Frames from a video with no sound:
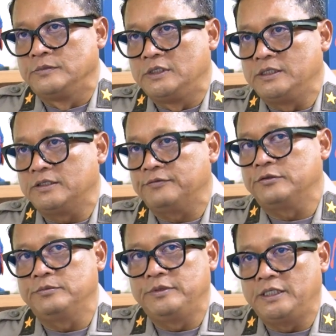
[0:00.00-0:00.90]
deserve
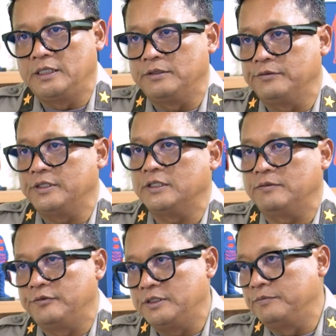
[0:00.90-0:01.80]
to be integrated
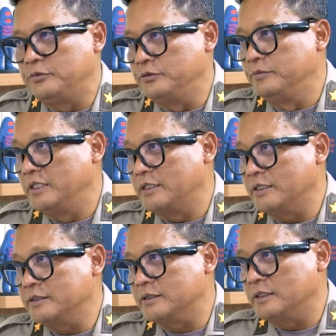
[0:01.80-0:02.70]
with the blue
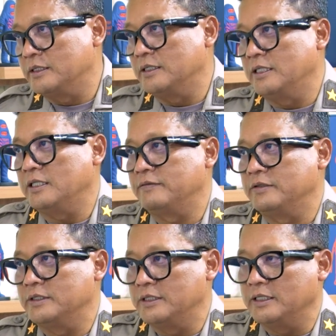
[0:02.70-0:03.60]
berets, and then
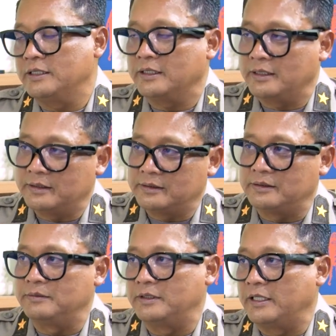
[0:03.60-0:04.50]
after that they can